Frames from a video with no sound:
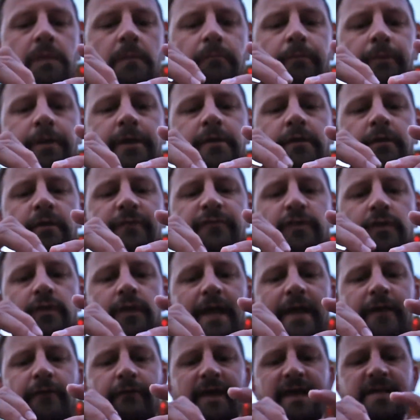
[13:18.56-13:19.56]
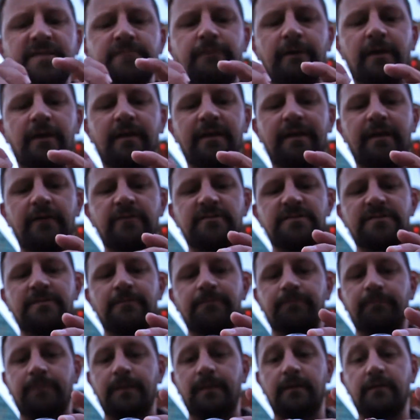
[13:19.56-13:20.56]
Pretty good if you like raspberry. That's
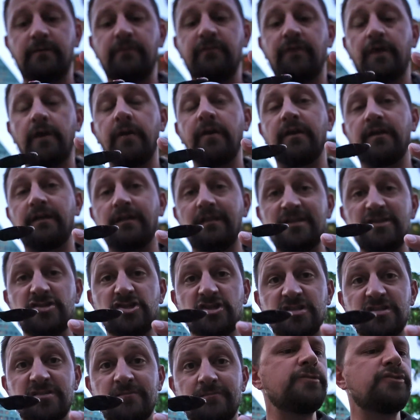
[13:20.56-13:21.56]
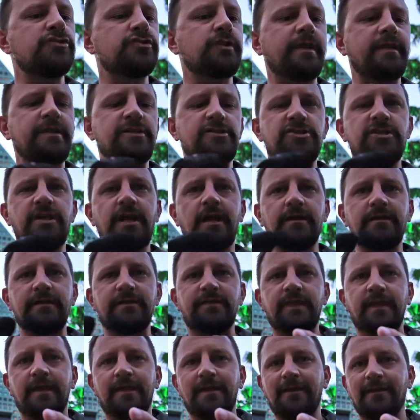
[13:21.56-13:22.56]
very delicious. Let's try this chocolate
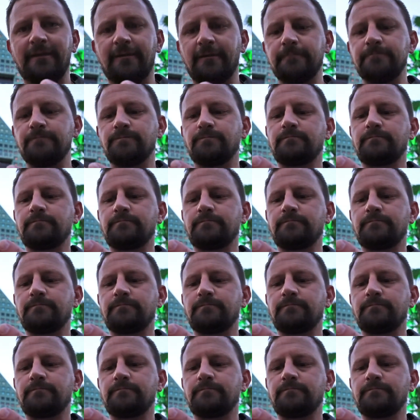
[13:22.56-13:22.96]
thing here.